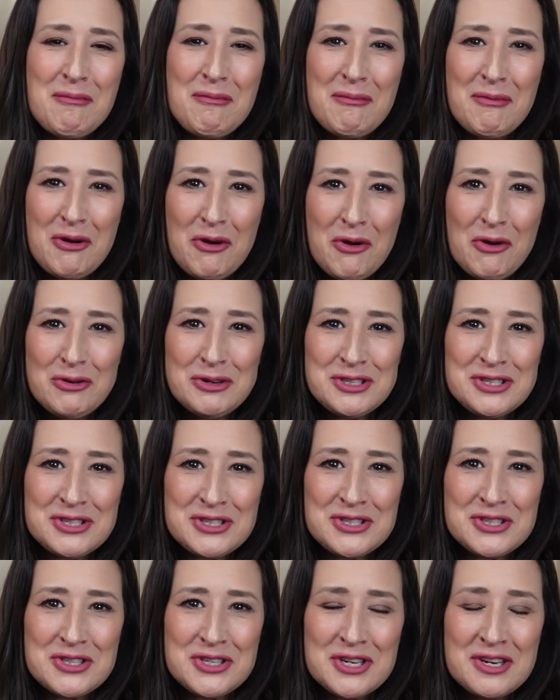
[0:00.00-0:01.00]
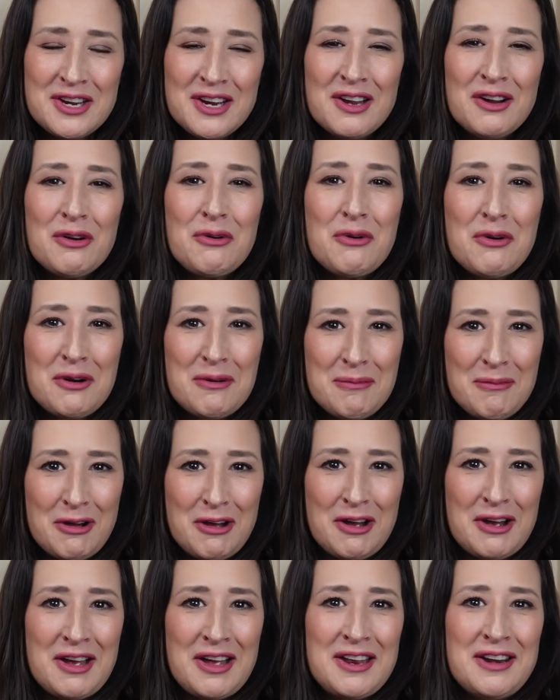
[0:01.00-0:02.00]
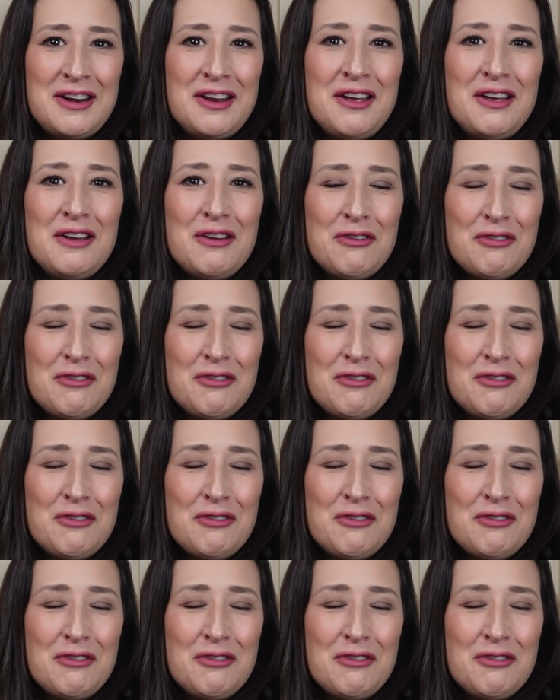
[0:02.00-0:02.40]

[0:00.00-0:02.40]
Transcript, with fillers: most gourmand